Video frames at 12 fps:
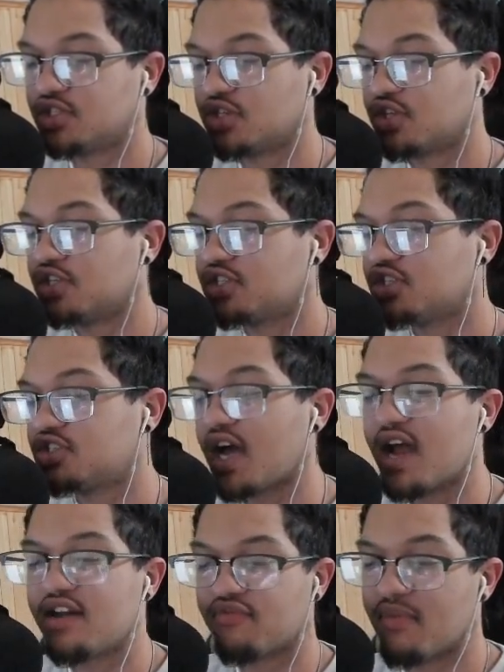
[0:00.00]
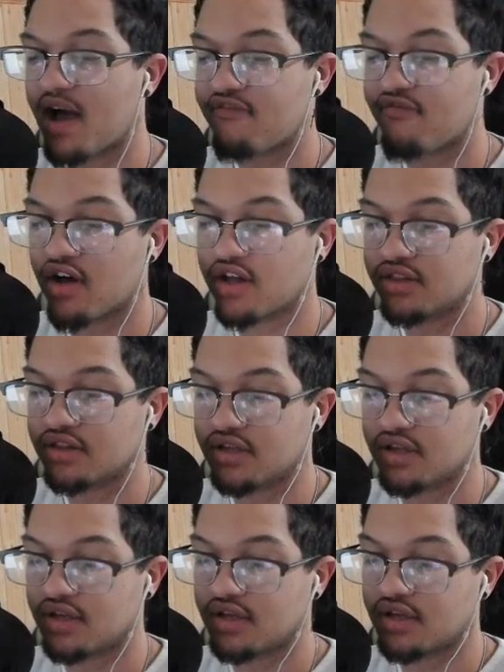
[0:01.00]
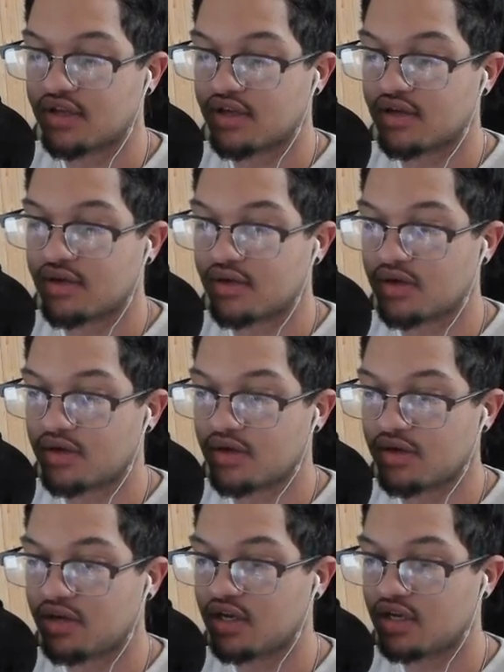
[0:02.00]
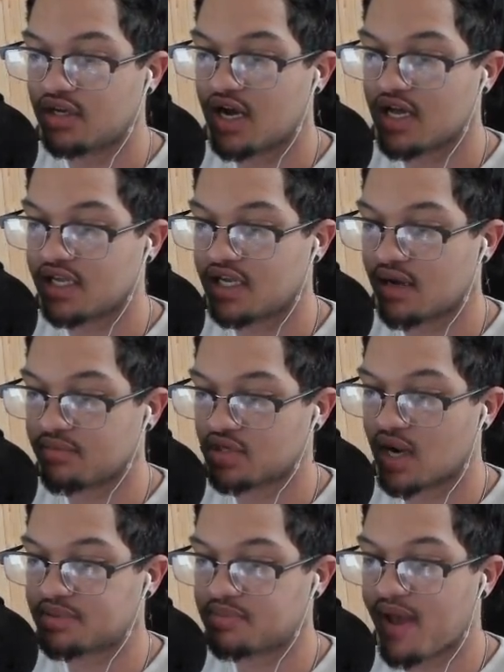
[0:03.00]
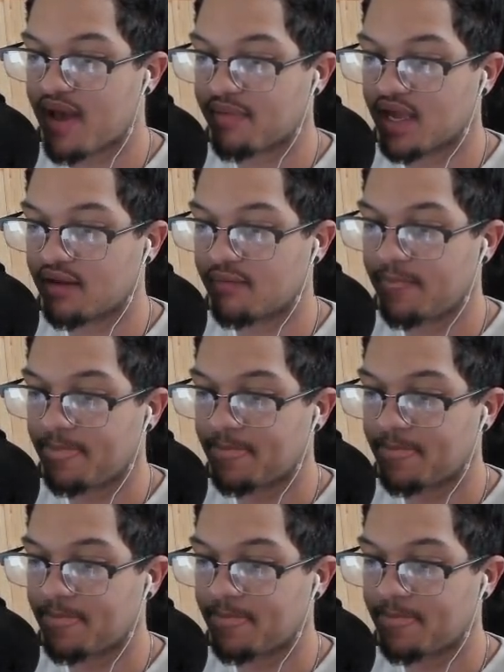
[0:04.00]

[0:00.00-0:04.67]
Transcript: so this is kind of my fault. Good golly gumdrops, Batman.